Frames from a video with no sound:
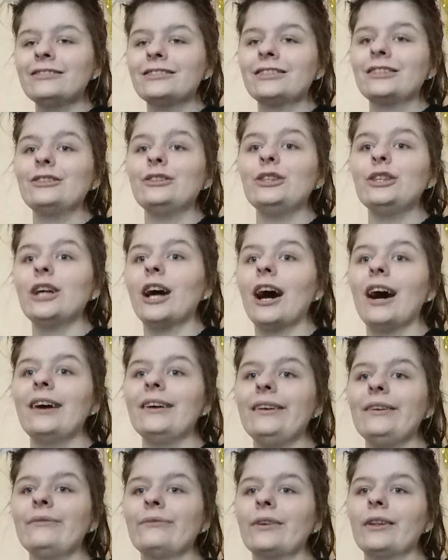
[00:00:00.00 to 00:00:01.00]
To not
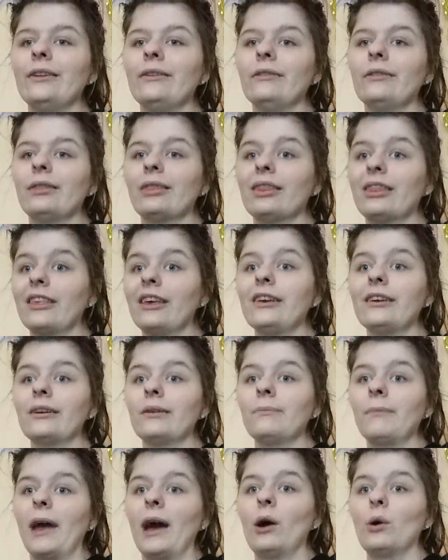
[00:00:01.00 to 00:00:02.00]
even think
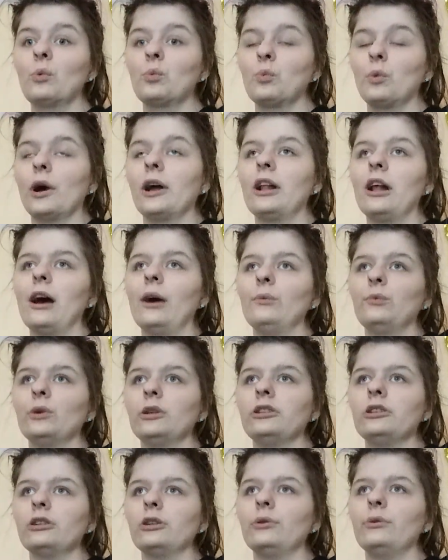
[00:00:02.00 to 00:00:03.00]
about what I was
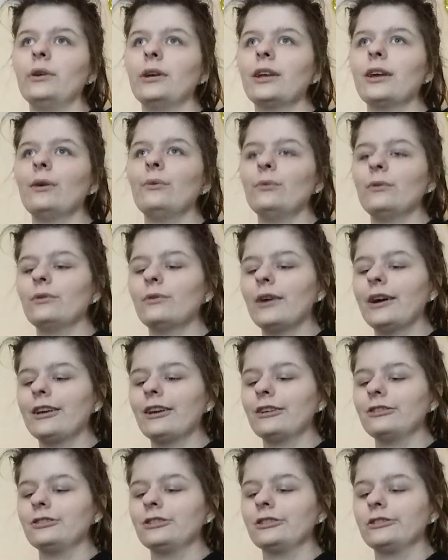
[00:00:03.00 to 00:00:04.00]
doing. It was
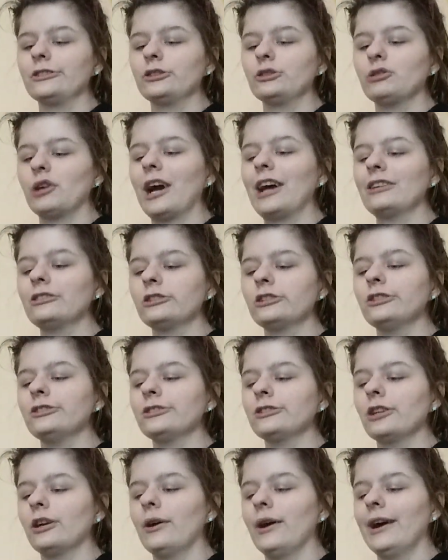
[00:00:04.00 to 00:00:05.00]
like a distraction
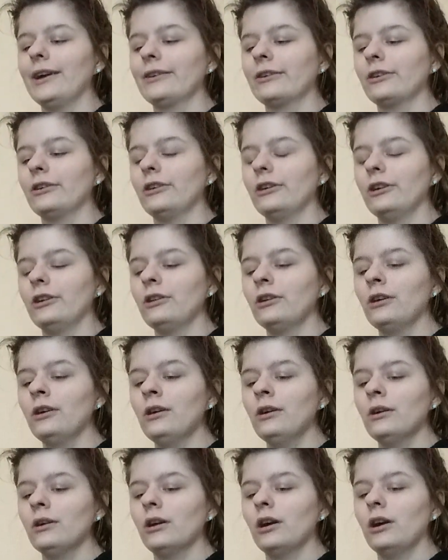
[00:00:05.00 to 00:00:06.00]
so I
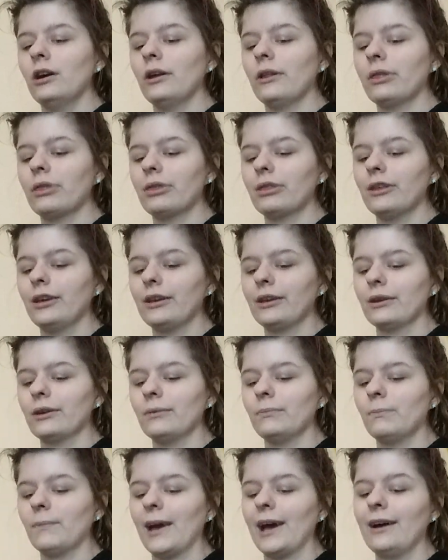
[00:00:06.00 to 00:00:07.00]
could think
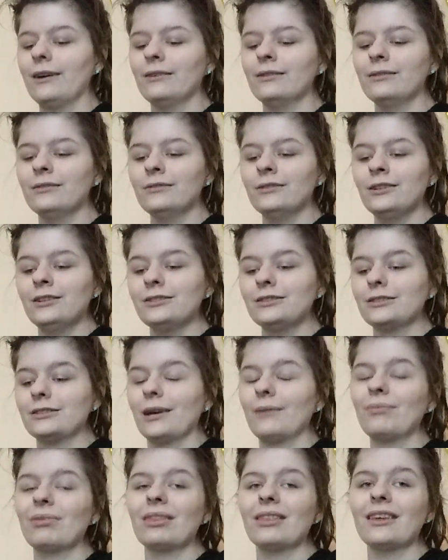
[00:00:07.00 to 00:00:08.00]
about
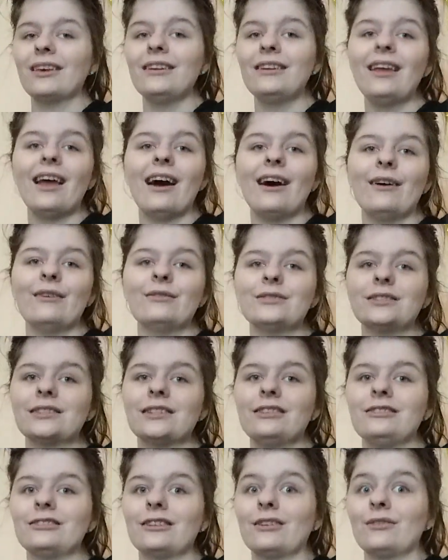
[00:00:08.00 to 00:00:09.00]
something else
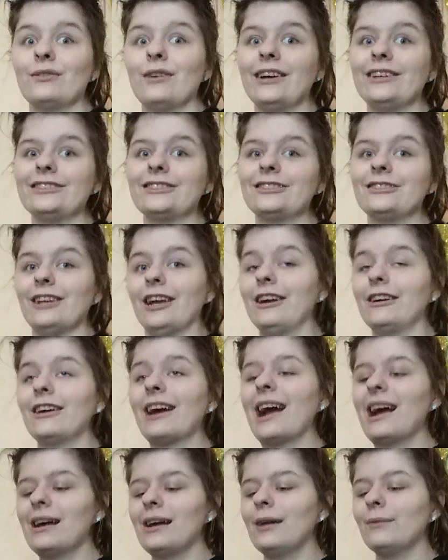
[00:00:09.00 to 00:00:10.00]
and just, like, stare
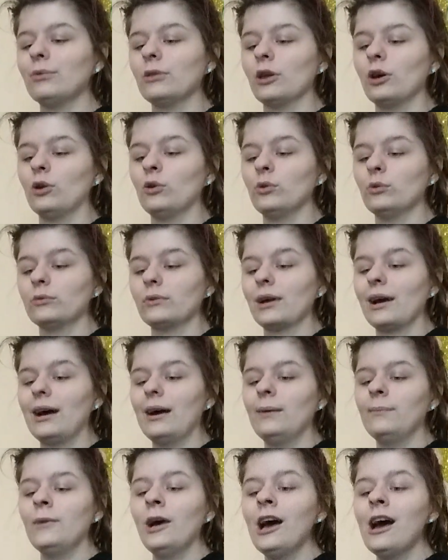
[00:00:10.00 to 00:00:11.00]
at him the whole
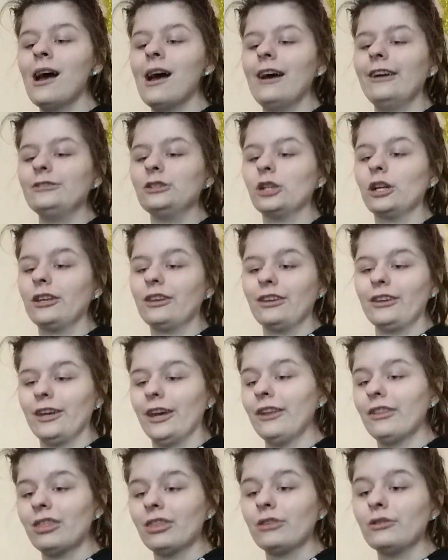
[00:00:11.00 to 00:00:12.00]
time and just
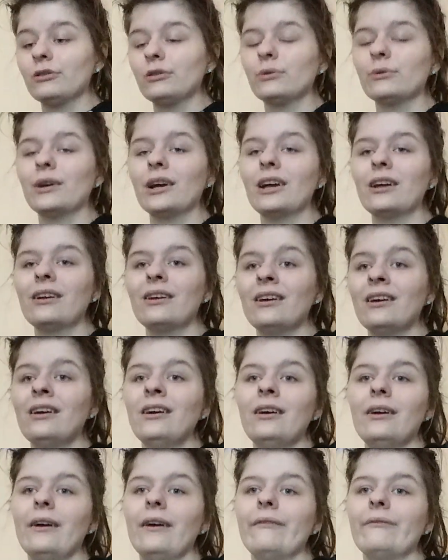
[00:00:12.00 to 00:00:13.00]
get through
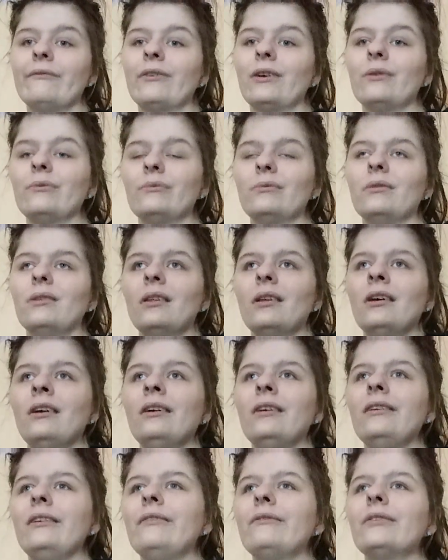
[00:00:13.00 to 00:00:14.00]
it.
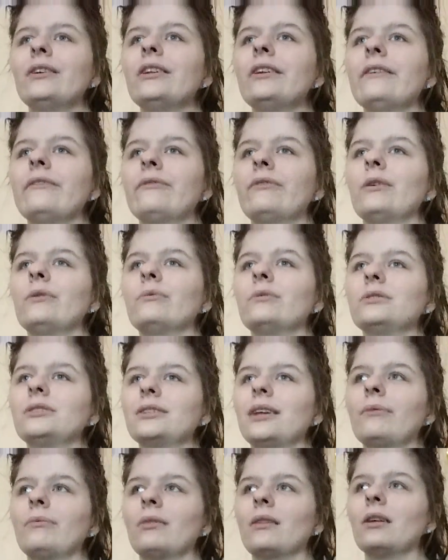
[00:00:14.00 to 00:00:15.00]
Even if it was
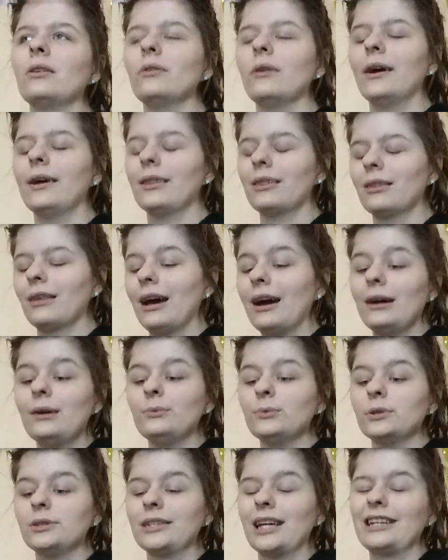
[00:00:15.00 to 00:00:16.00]
something, like, that I
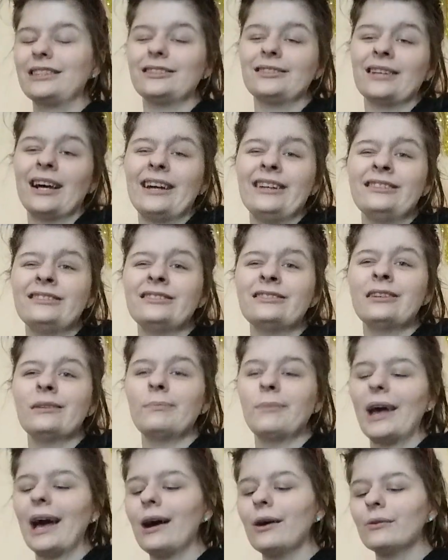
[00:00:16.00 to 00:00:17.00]
was excited
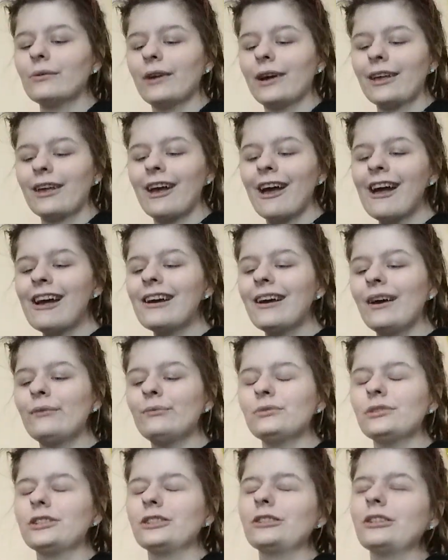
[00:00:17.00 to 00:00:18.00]
about, like,
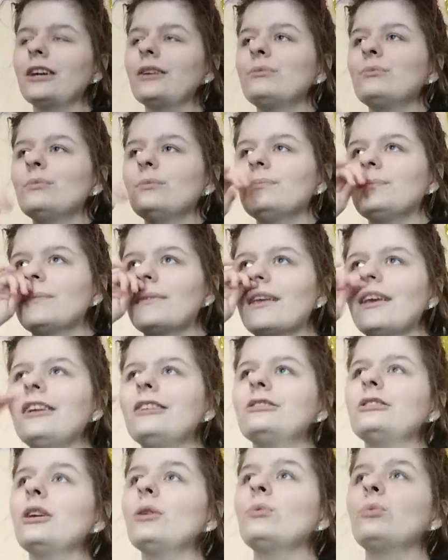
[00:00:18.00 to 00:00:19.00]
it
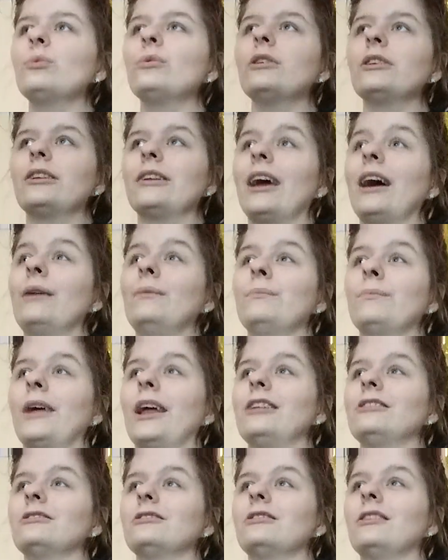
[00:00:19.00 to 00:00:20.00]
just worked out
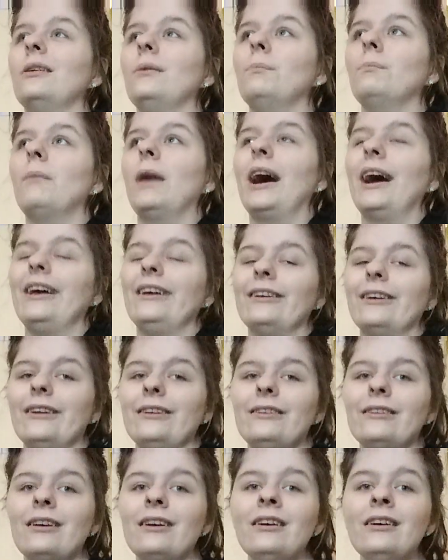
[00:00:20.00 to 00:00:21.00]
better in my
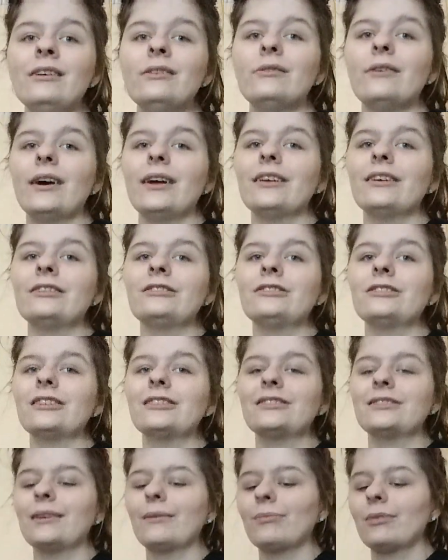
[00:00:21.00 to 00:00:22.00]
end. Like, it's
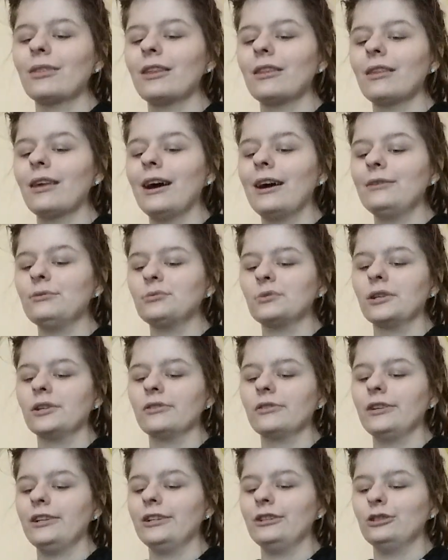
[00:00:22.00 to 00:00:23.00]
just something that I
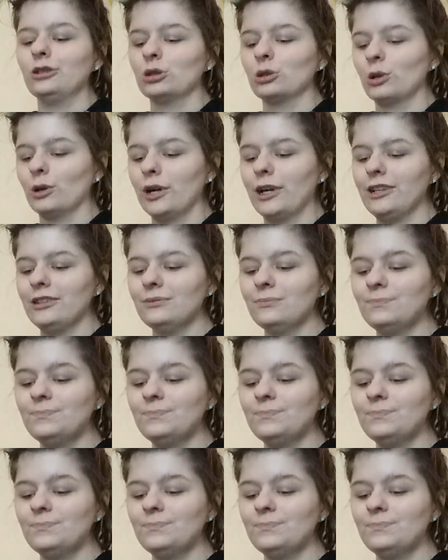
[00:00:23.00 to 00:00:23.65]
really enjoy.